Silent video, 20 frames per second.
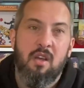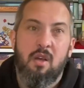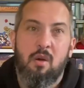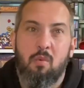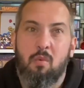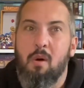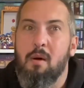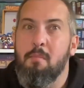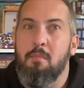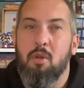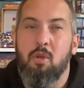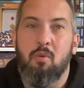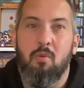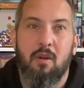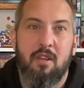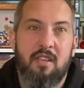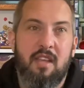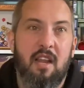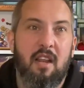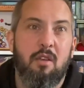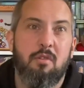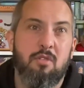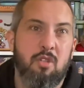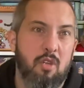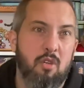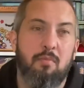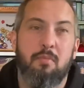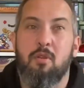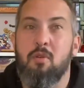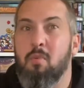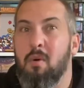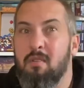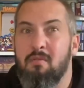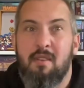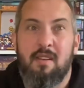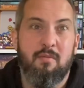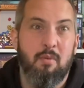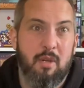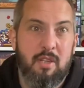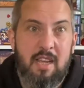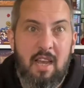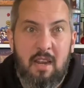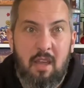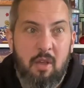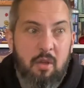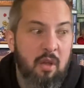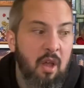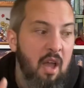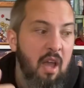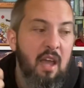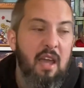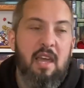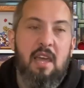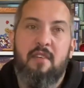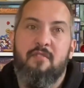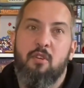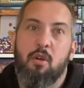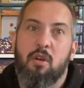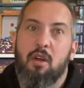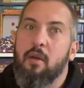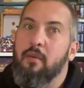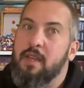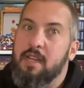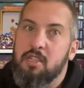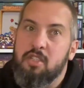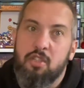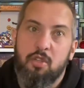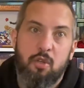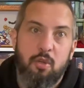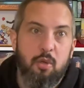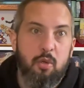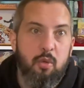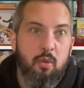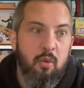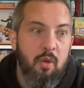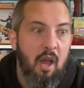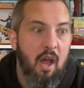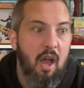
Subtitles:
1 blue, 1 yellow, 2 blue, 1 red, 1 yellow. If you're going to